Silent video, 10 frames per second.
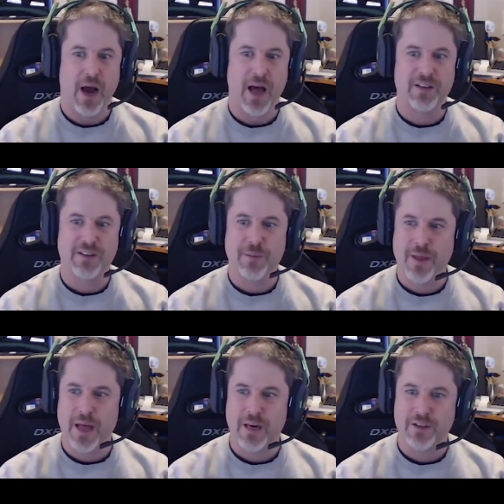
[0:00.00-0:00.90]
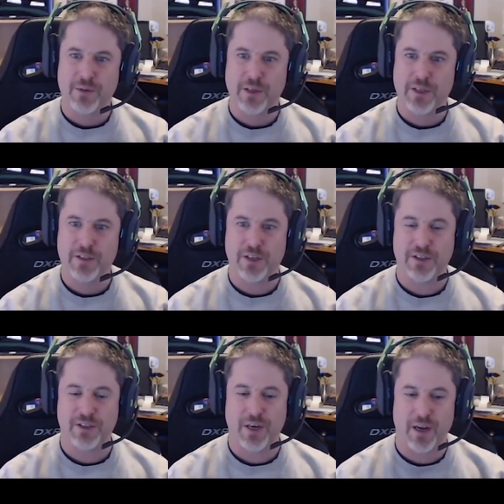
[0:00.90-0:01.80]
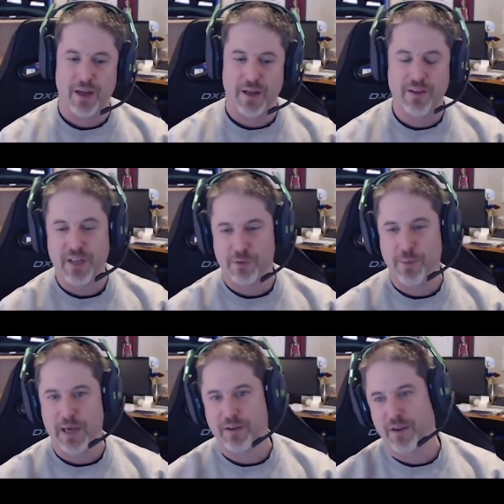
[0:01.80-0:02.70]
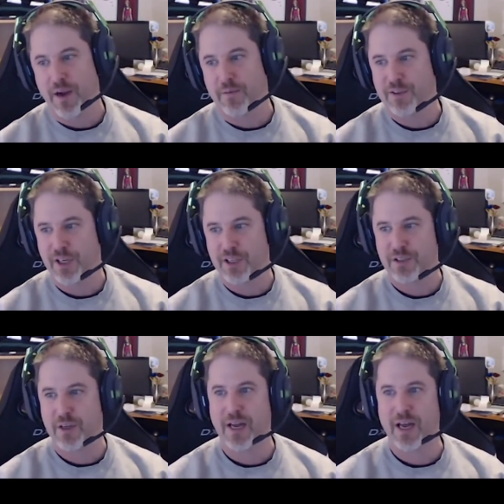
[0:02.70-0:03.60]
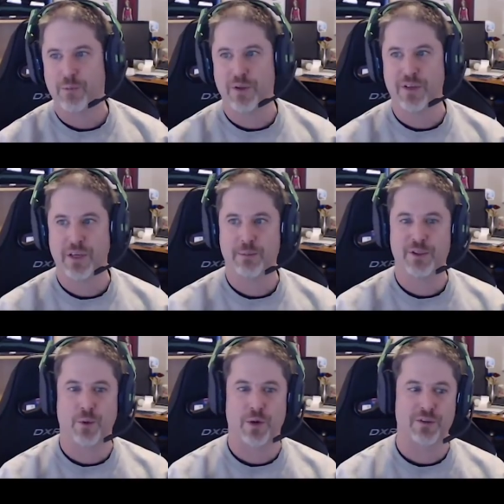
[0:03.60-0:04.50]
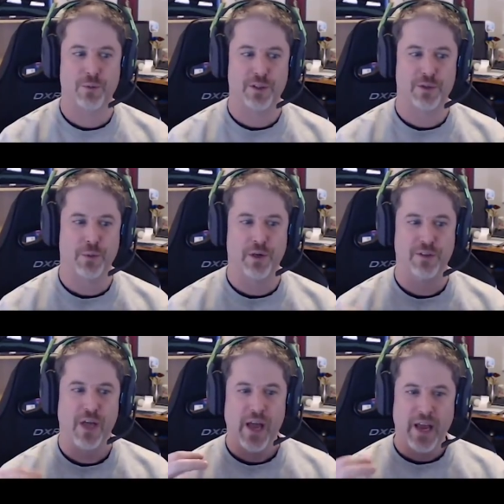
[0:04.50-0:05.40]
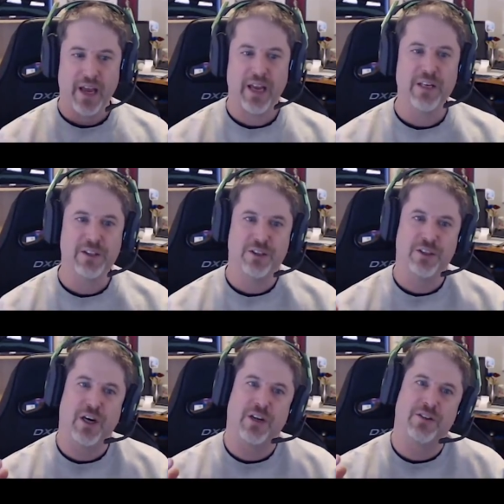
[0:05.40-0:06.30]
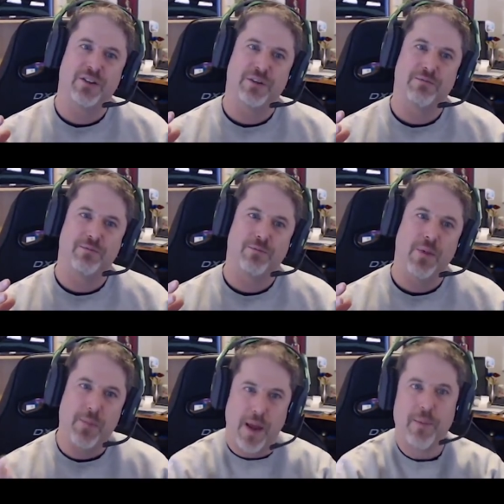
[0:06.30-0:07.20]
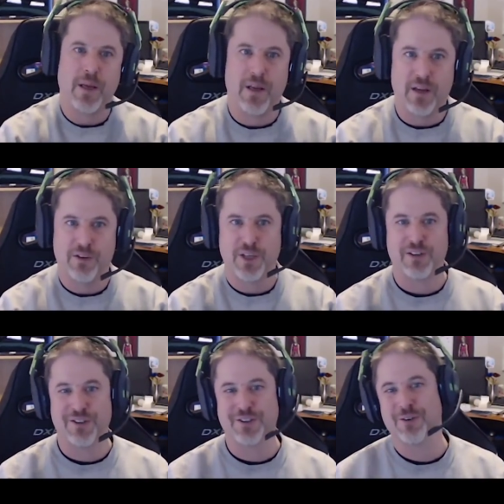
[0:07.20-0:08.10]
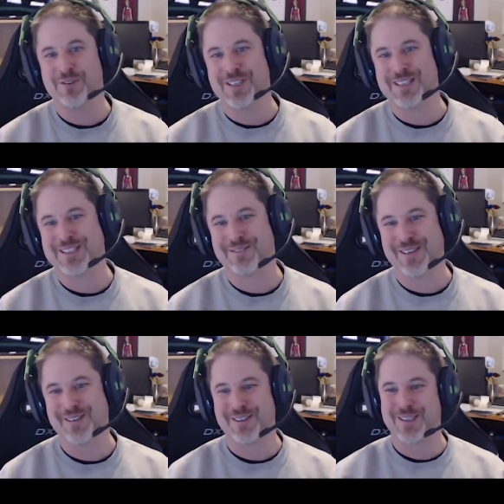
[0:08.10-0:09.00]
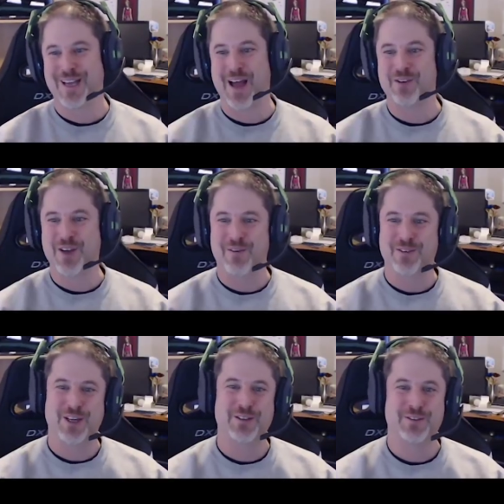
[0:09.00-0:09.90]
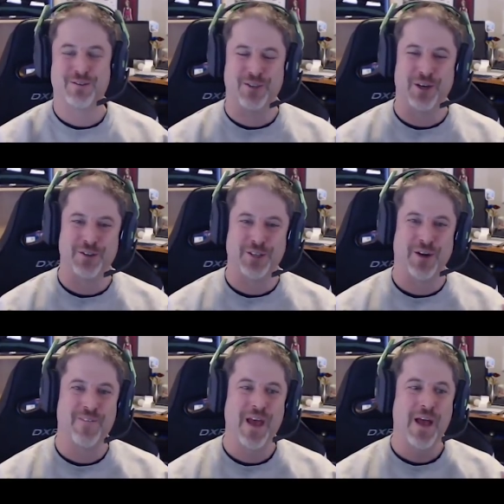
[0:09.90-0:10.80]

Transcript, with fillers: Uh, and some of that is really just, uh, and this gets back to the conversation I had with Tim Shorts, which was he just and maybe he's changed his tune since we originally had this conversation this years ago,